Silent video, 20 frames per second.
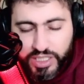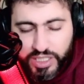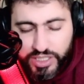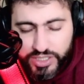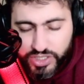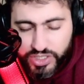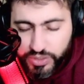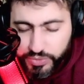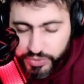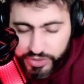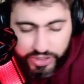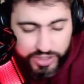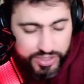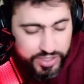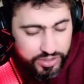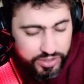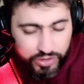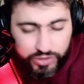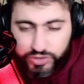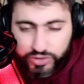So we
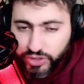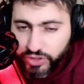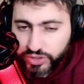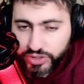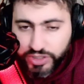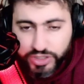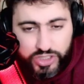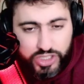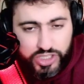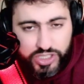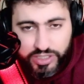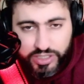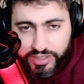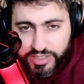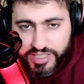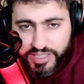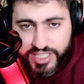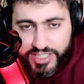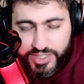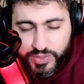just, don't need to shield
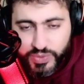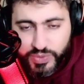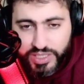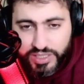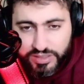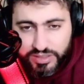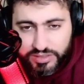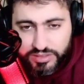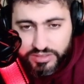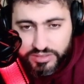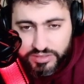this as well.